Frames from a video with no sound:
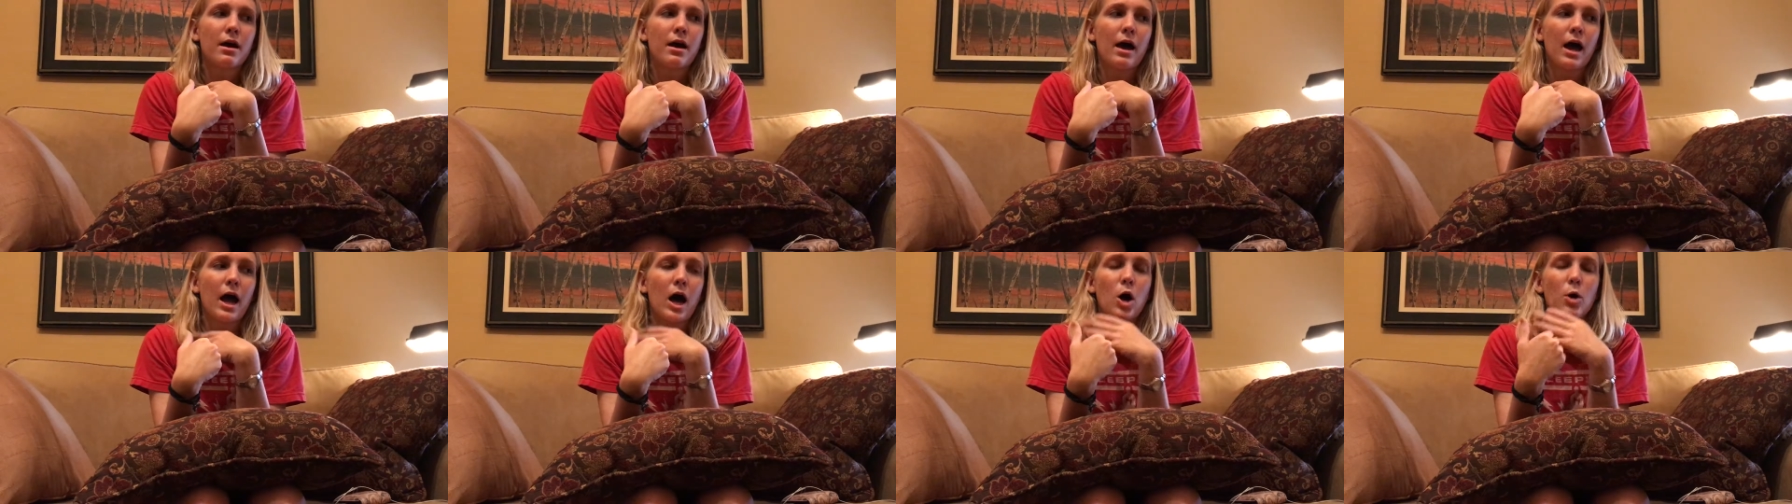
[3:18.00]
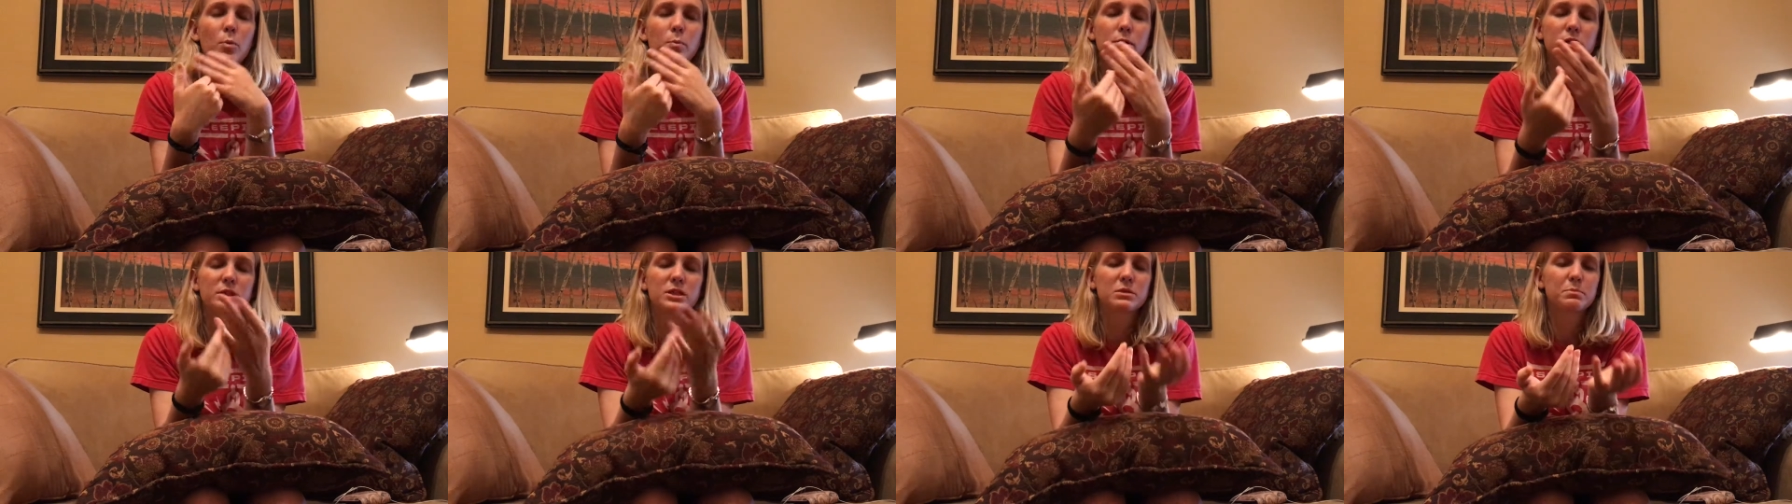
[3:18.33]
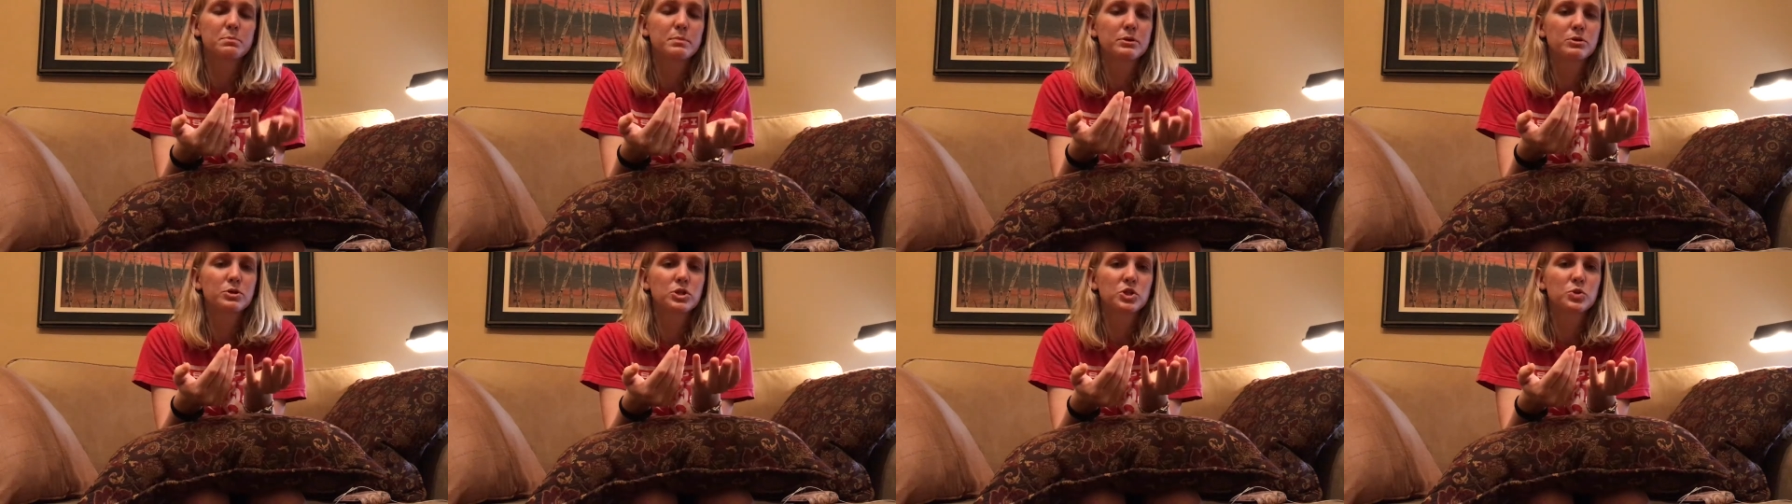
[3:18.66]
help us
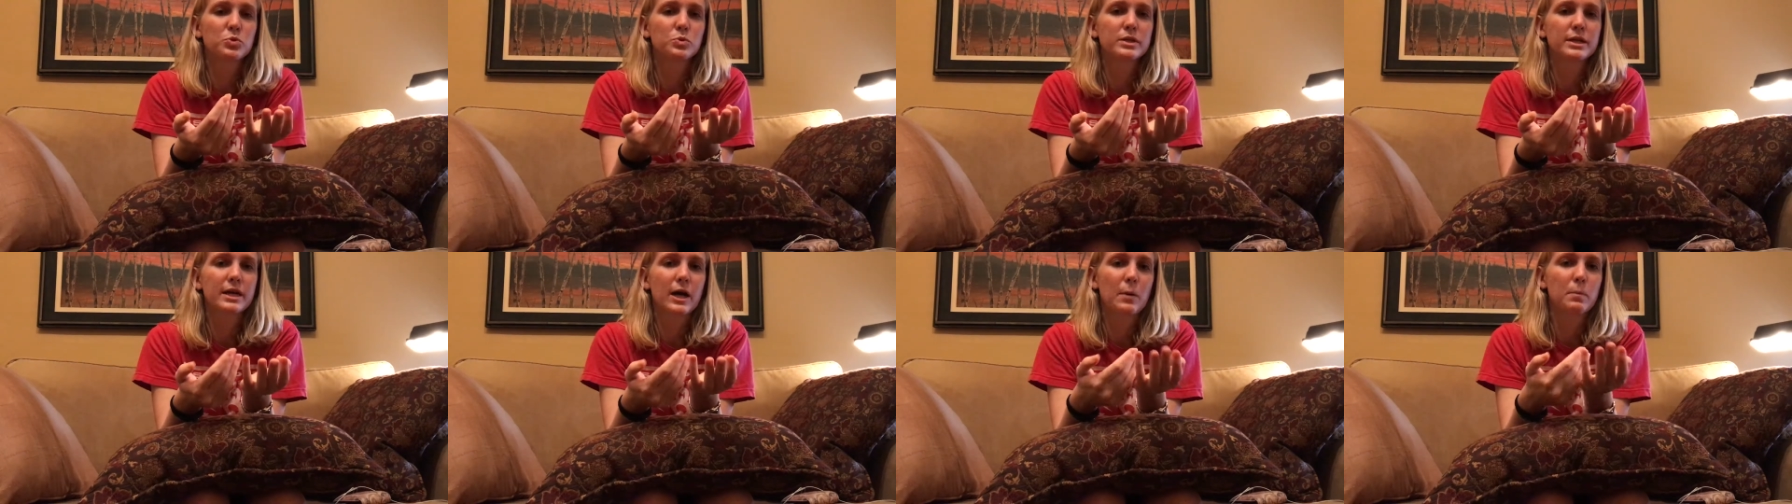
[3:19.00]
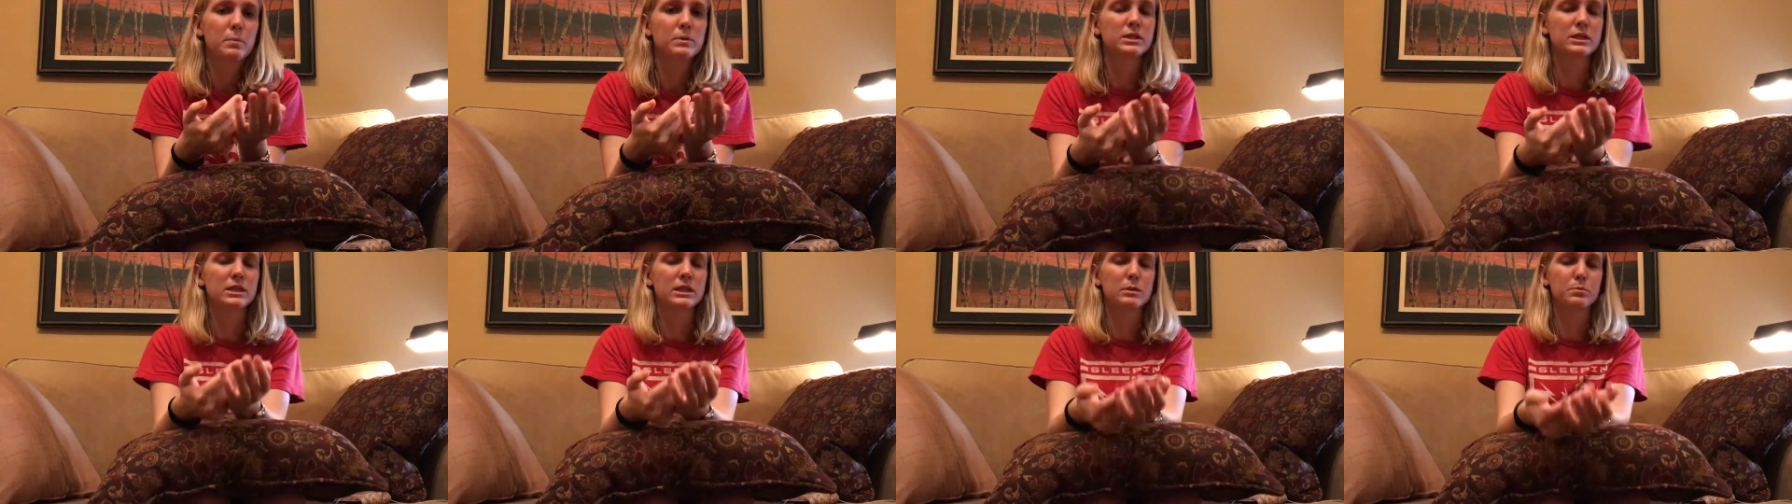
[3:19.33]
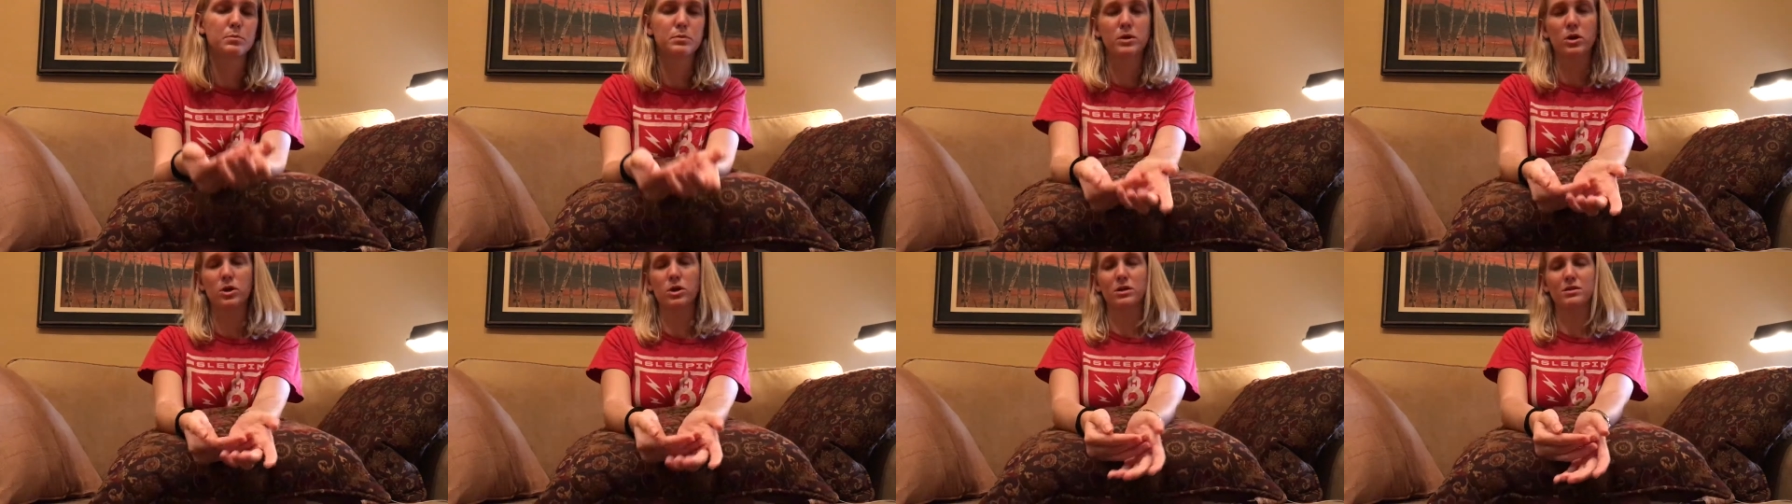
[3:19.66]
spiritually, help us
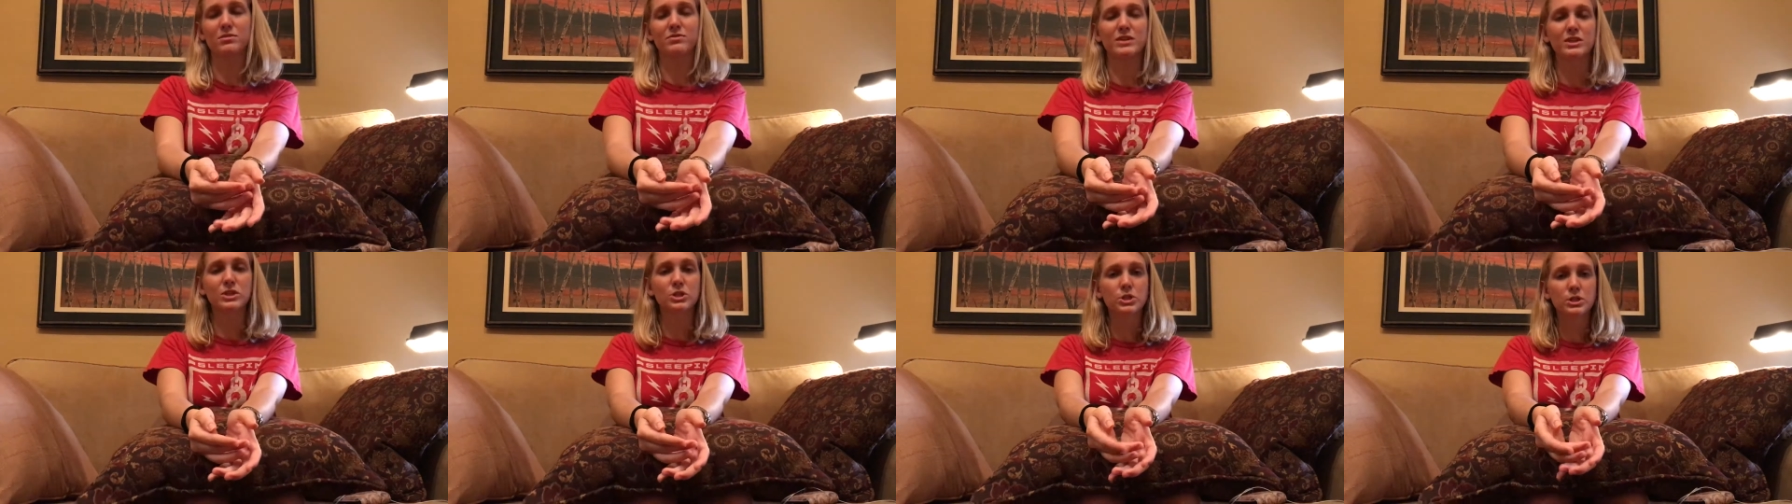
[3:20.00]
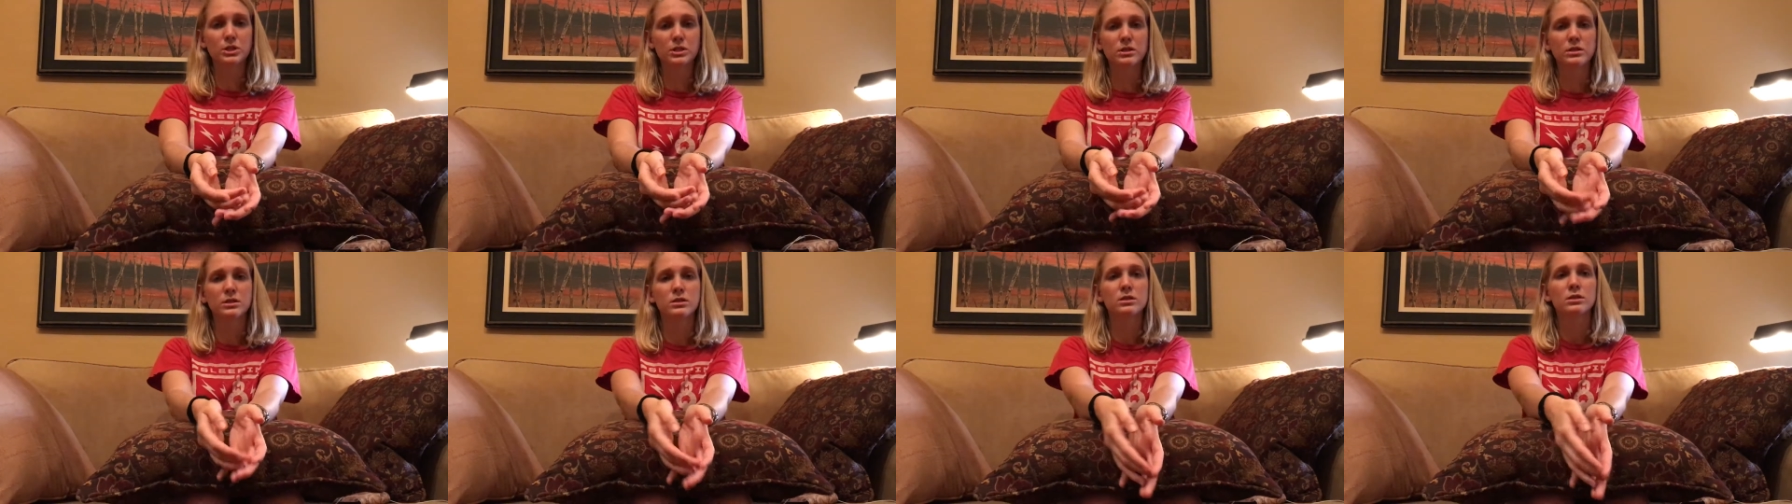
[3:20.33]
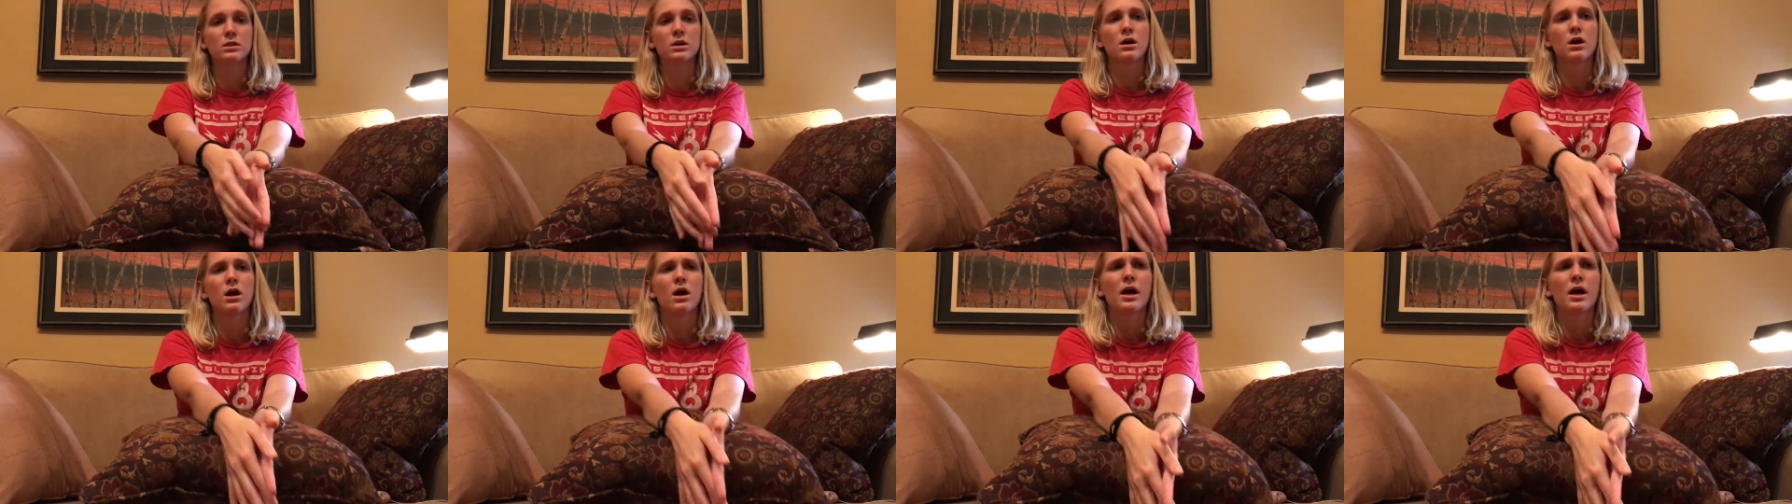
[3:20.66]
deepen our convictions.